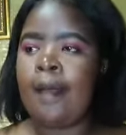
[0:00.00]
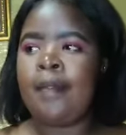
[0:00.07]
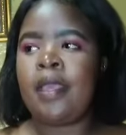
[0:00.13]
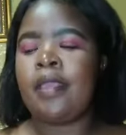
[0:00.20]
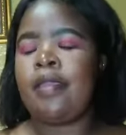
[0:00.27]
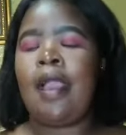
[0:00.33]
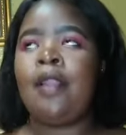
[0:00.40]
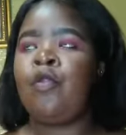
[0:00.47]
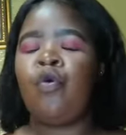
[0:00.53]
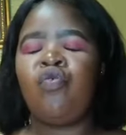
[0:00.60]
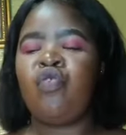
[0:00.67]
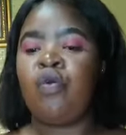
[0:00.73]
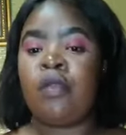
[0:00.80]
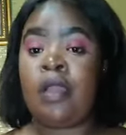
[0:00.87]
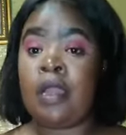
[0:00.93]
like, yeah, no,
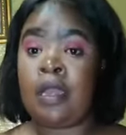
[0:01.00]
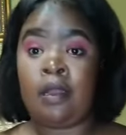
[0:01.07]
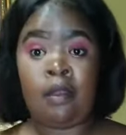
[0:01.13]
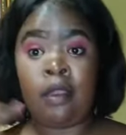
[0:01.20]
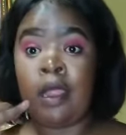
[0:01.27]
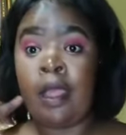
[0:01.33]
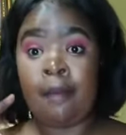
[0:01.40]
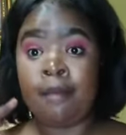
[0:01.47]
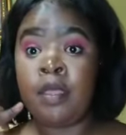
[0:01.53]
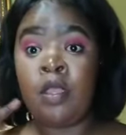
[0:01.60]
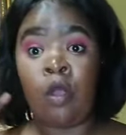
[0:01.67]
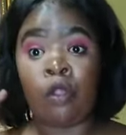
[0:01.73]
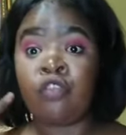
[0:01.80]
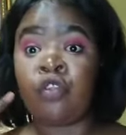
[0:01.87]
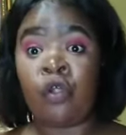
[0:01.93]
no,
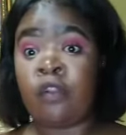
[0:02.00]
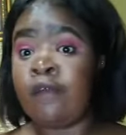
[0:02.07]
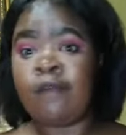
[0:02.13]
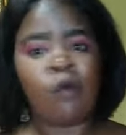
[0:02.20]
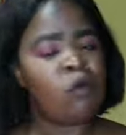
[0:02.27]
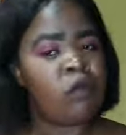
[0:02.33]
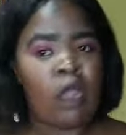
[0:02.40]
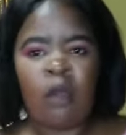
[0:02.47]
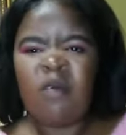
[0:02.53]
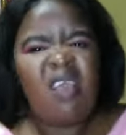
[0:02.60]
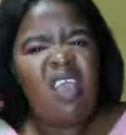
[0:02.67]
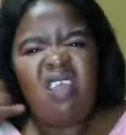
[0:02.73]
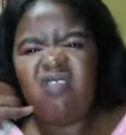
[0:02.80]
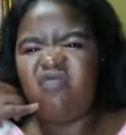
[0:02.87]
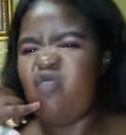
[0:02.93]
me also on the phone now.
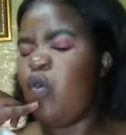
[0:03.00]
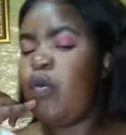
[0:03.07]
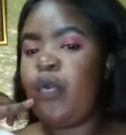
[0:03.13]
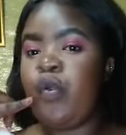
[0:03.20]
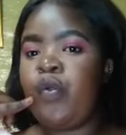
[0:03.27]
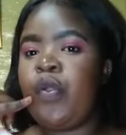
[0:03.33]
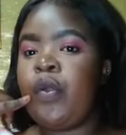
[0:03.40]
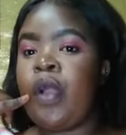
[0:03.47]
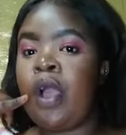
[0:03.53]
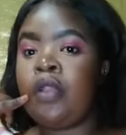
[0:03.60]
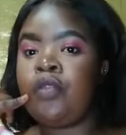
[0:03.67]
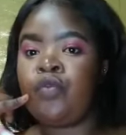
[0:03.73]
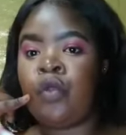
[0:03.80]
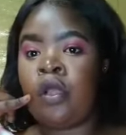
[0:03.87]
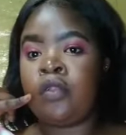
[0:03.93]
No, no, no, you
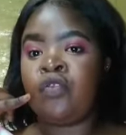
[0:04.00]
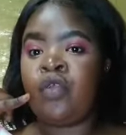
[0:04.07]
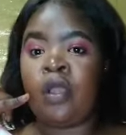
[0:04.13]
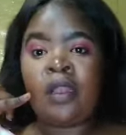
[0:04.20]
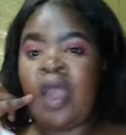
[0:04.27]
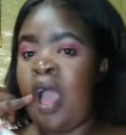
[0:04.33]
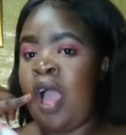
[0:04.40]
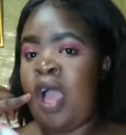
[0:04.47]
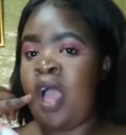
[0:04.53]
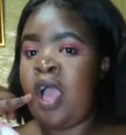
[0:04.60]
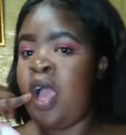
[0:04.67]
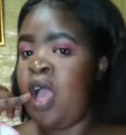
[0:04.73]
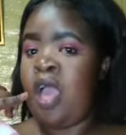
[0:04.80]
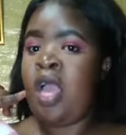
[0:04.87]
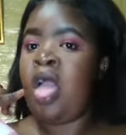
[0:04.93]
can't, you can't, you can't.
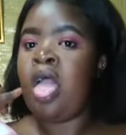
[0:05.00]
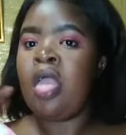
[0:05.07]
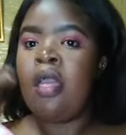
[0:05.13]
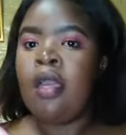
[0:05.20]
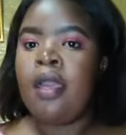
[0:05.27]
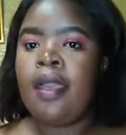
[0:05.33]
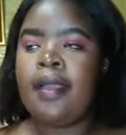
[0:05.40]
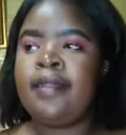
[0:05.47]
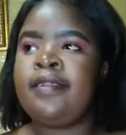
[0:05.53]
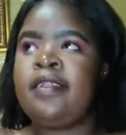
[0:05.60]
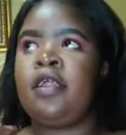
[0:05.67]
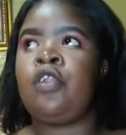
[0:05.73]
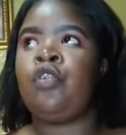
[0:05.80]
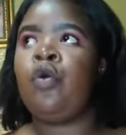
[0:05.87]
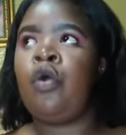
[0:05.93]
And he's
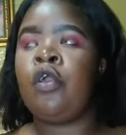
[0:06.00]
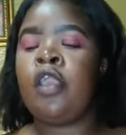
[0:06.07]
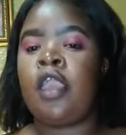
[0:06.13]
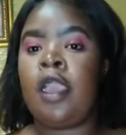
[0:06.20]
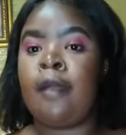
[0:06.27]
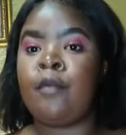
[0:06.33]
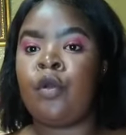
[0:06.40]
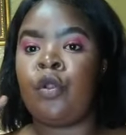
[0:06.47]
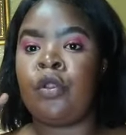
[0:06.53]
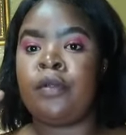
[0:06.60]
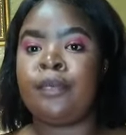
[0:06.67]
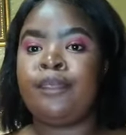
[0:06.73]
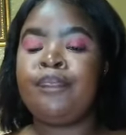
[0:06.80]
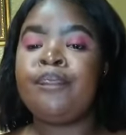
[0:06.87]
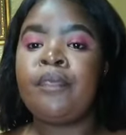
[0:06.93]
like, no, okay, I'm
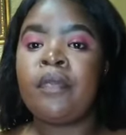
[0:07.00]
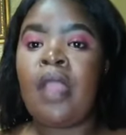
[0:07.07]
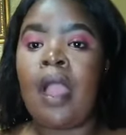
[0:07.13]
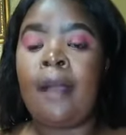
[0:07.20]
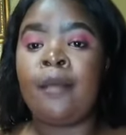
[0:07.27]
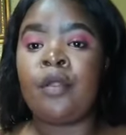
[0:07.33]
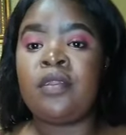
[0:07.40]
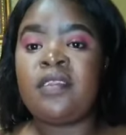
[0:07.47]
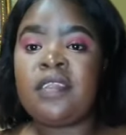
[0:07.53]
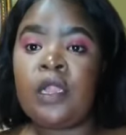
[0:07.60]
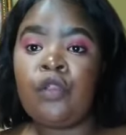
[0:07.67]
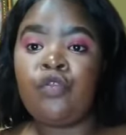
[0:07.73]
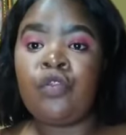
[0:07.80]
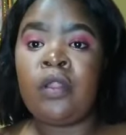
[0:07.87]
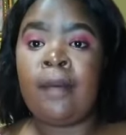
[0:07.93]
gonna
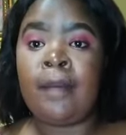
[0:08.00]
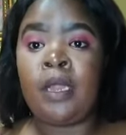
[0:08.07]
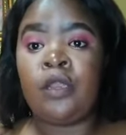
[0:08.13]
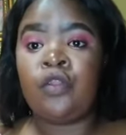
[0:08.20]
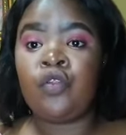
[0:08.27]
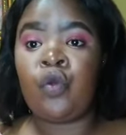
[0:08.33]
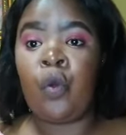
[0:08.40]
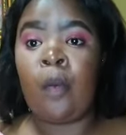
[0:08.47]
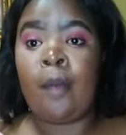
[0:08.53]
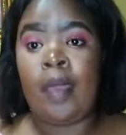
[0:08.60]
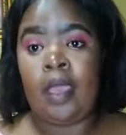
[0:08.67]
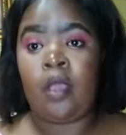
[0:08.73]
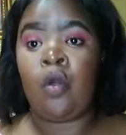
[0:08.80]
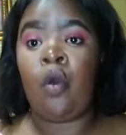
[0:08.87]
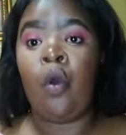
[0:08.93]
send you the money to go
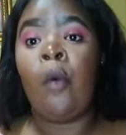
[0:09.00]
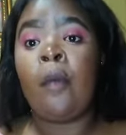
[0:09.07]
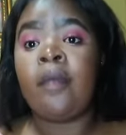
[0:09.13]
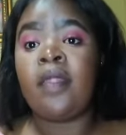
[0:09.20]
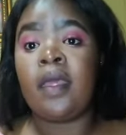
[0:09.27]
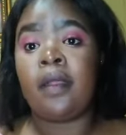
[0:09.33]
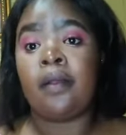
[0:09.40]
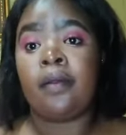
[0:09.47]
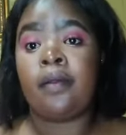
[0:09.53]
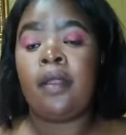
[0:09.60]
back home then.